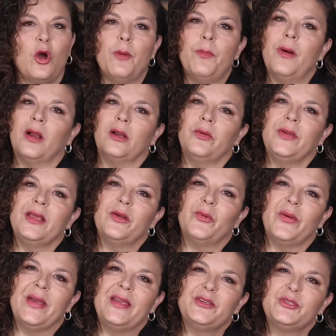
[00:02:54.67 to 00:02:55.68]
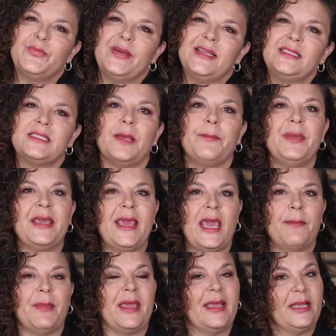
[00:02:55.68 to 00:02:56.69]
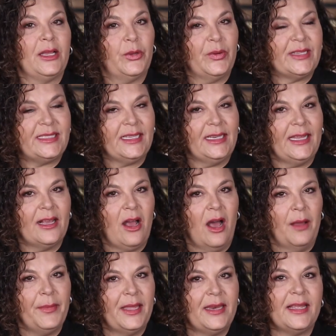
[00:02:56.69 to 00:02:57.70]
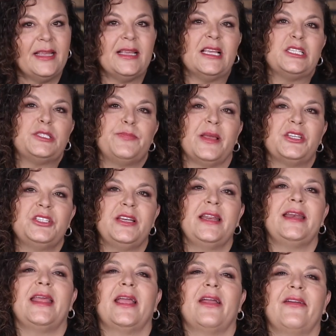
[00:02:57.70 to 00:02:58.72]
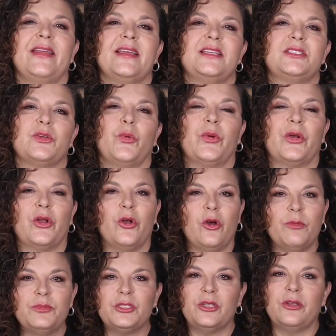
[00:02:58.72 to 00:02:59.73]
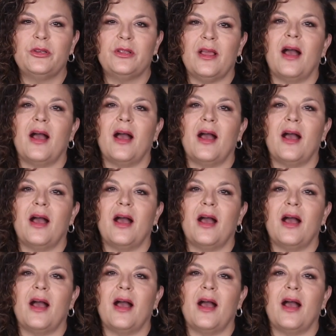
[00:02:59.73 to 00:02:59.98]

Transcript: Co-borrowing arrangements became increasingly common, especially in areas where homes could